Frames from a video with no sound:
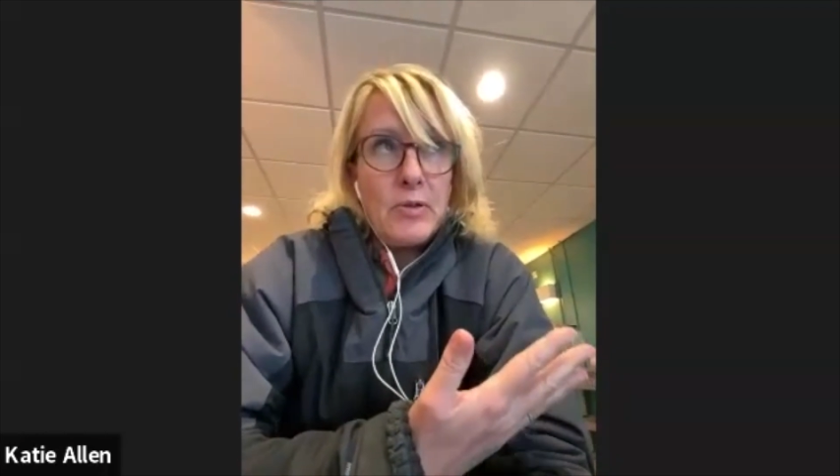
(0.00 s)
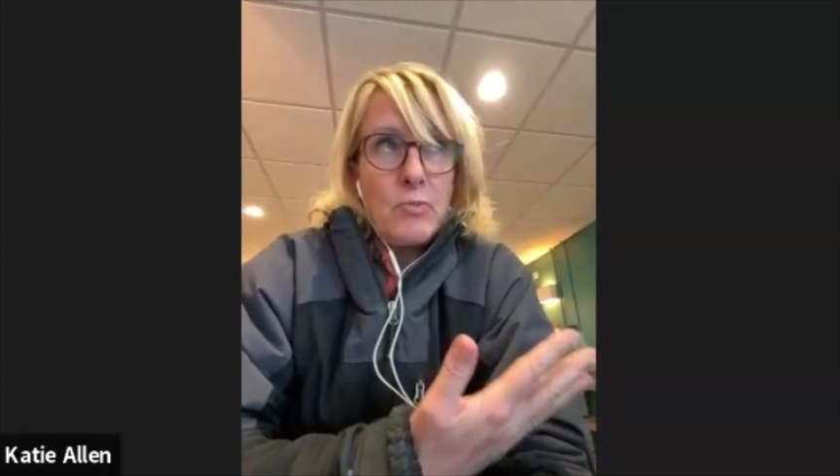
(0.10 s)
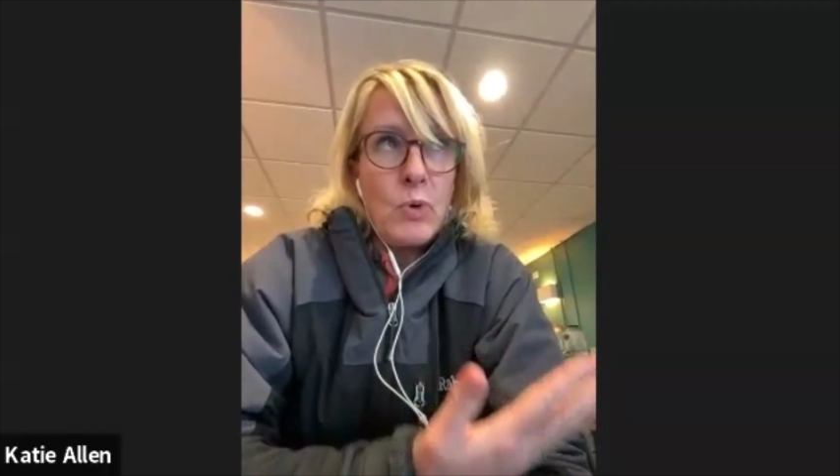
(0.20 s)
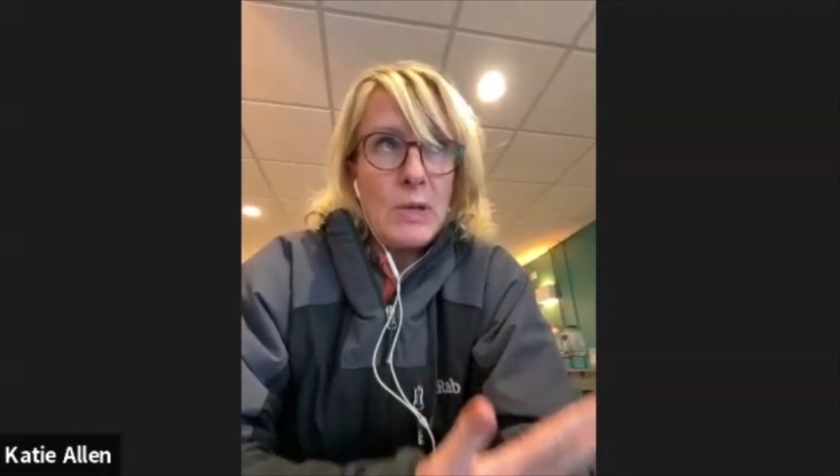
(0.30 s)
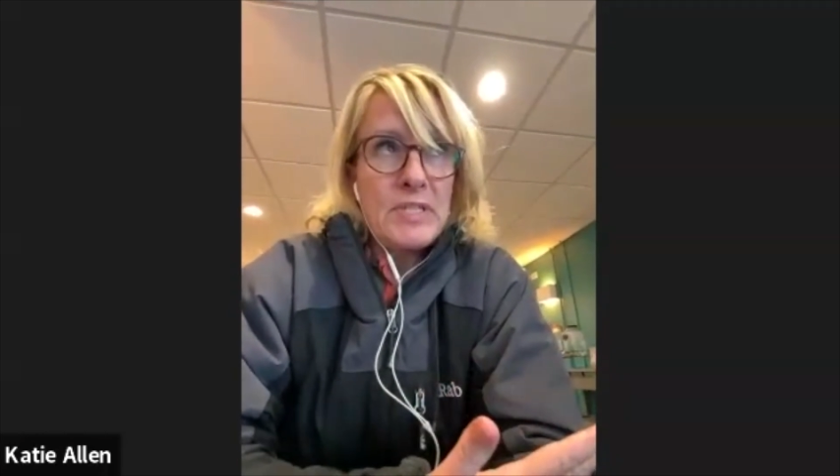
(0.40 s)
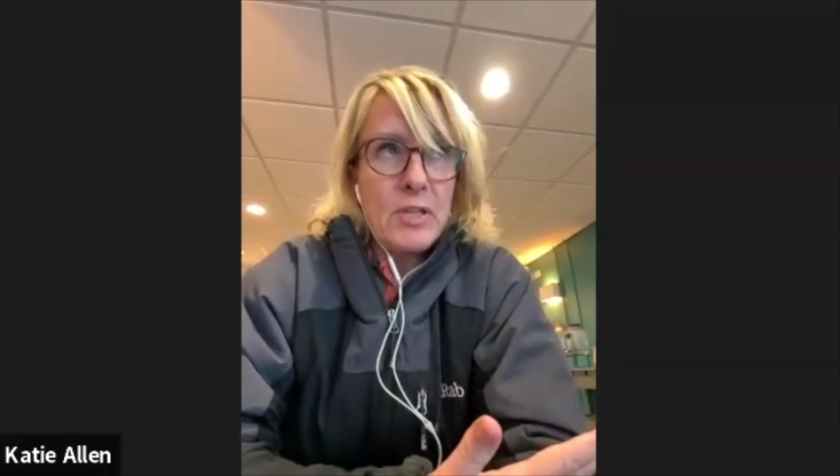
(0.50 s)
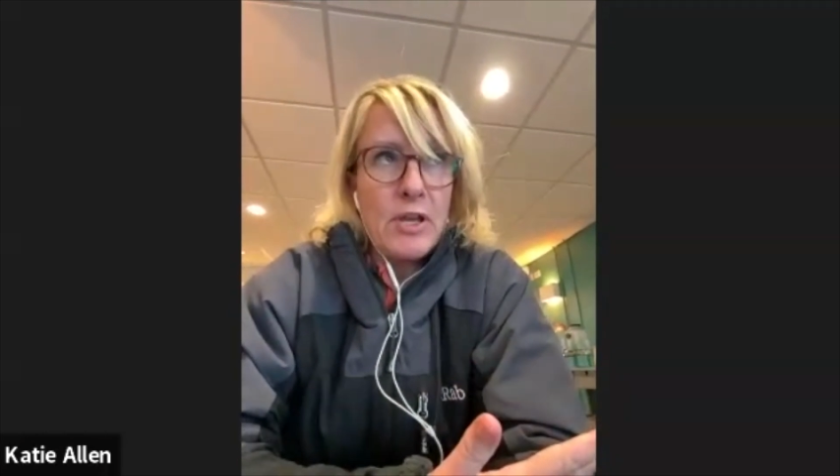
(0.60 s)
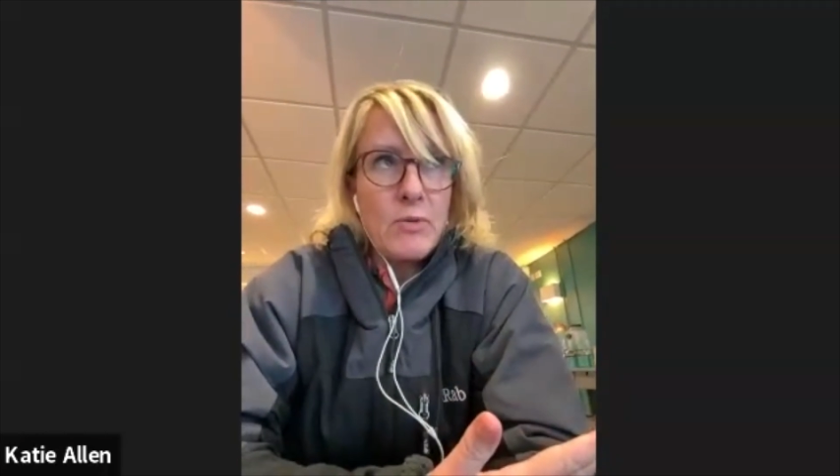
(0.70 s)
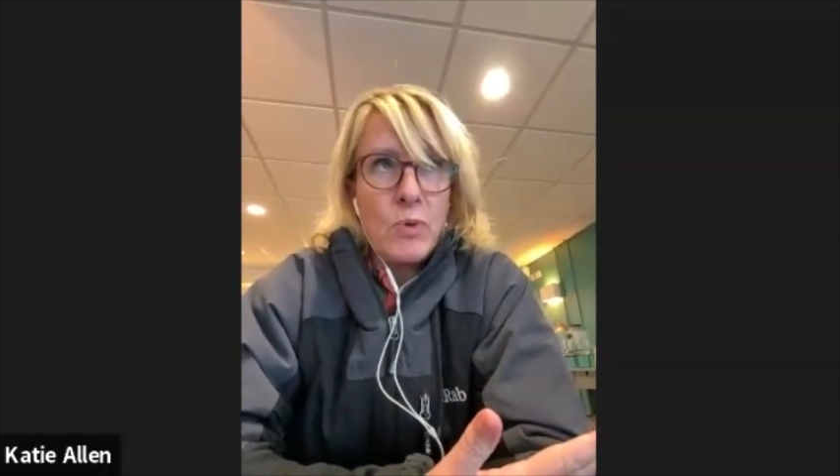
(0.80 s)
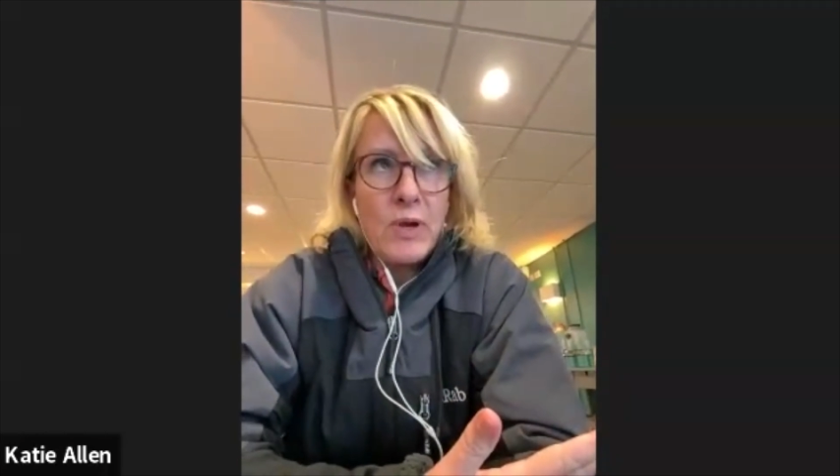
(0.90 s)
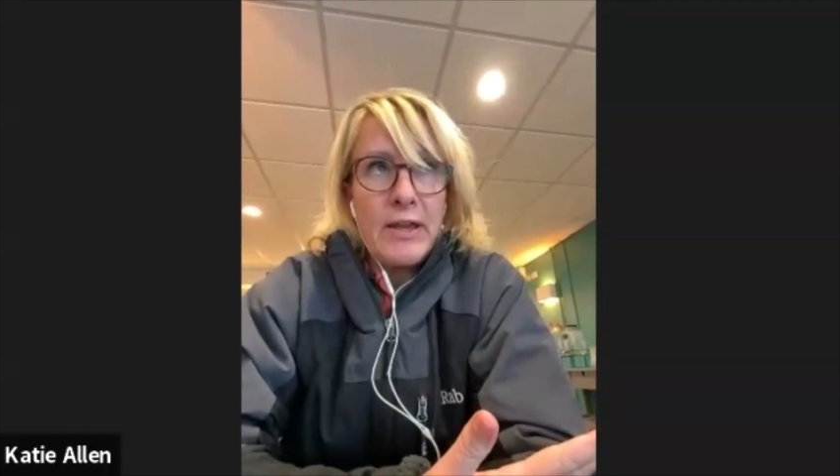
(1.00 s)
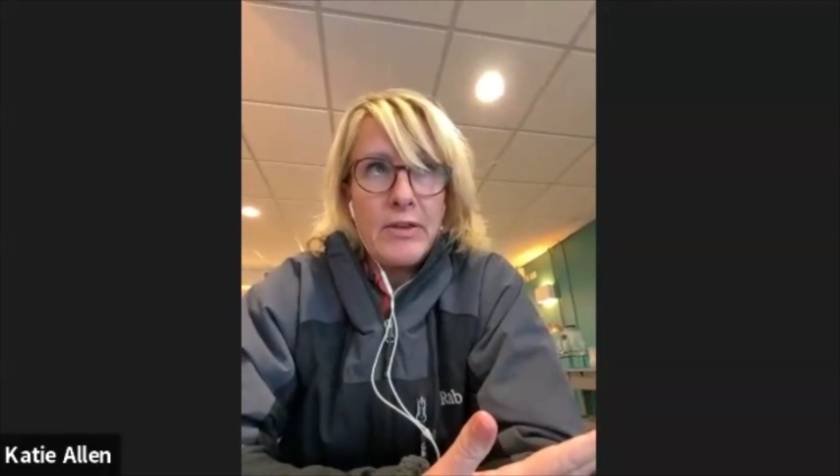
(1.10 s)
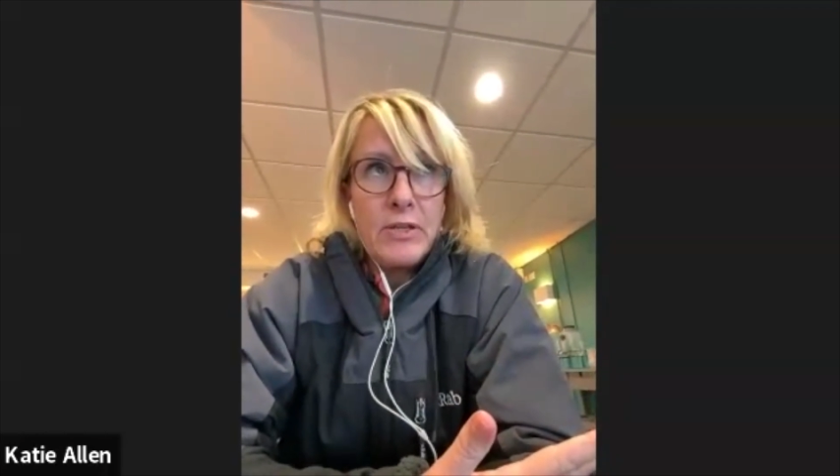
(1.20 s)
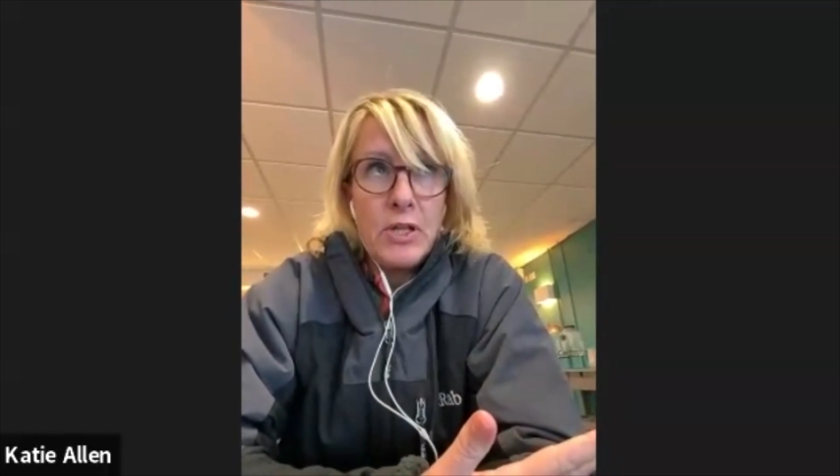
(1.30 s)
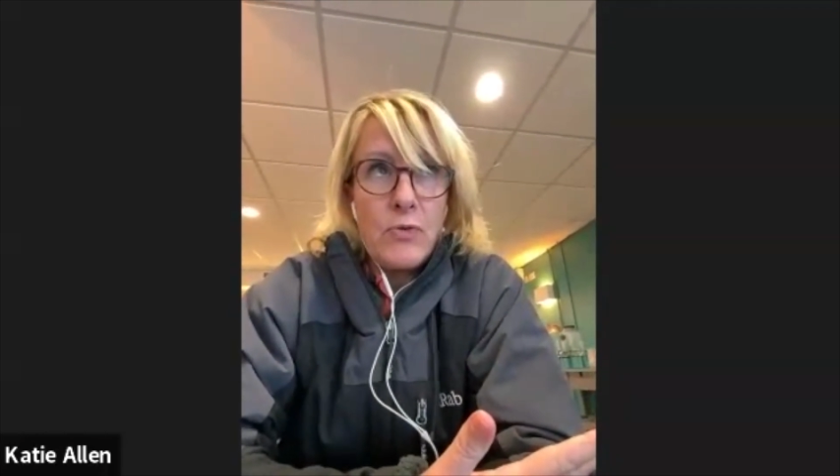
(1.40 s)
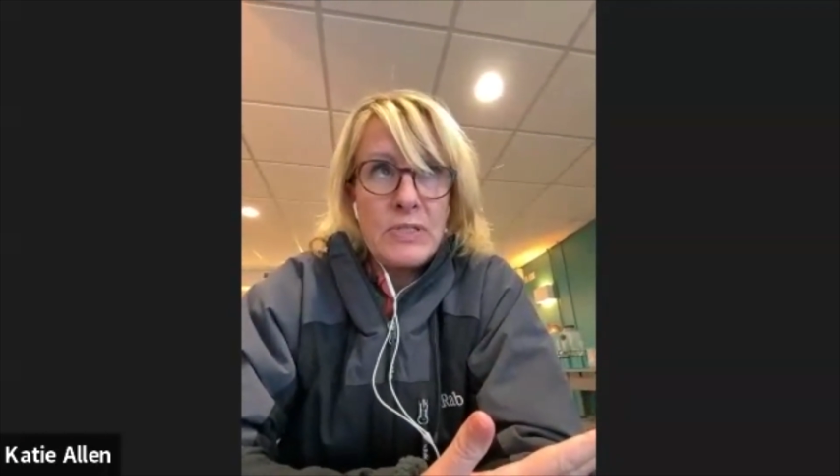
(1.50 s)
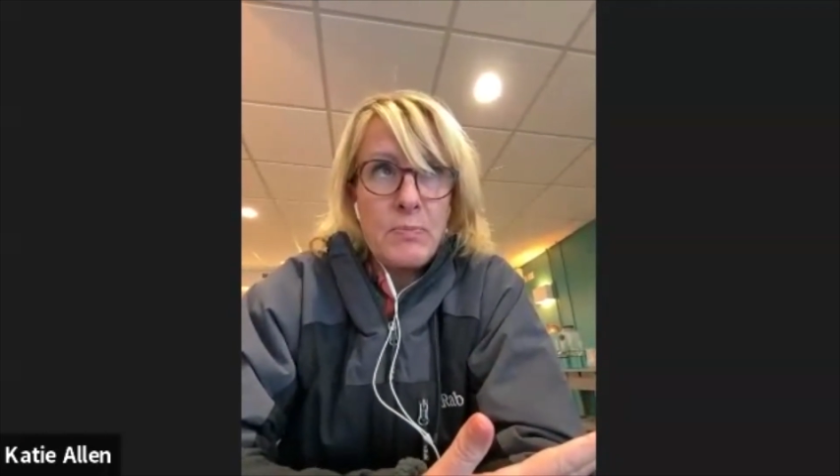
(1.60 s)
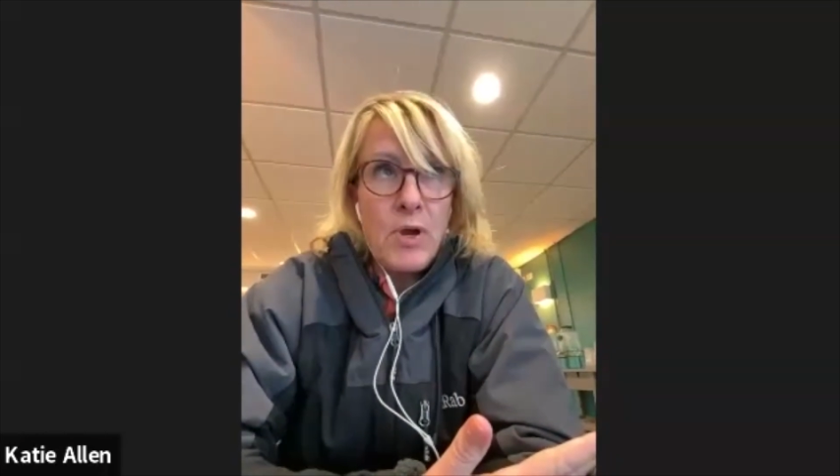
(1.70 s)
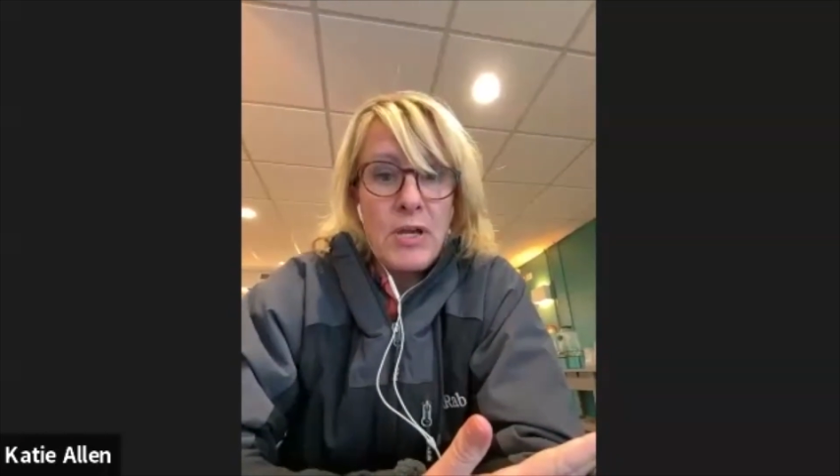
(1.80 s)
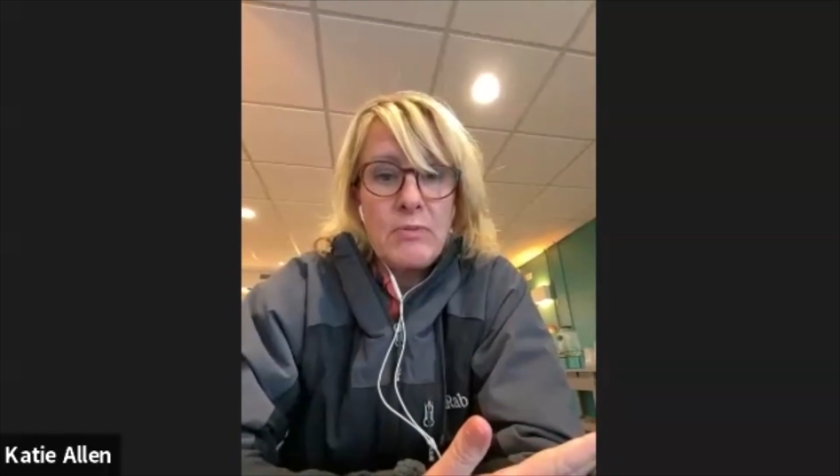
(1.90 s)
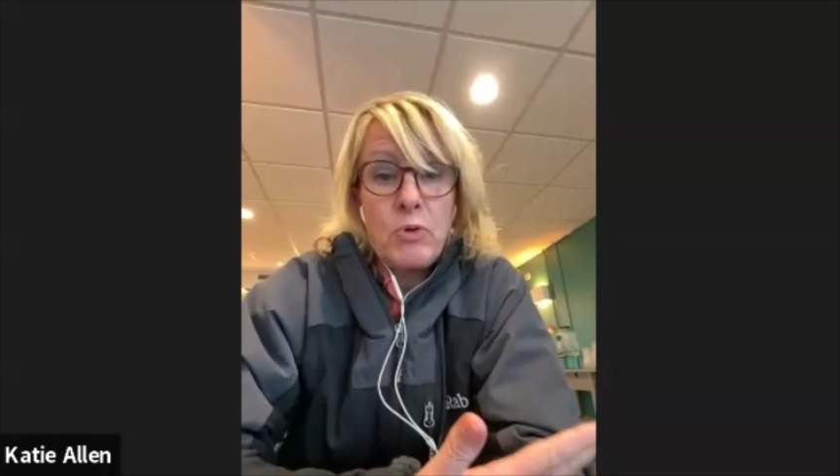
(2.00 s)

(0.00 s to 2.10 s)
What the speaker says: website, where it's one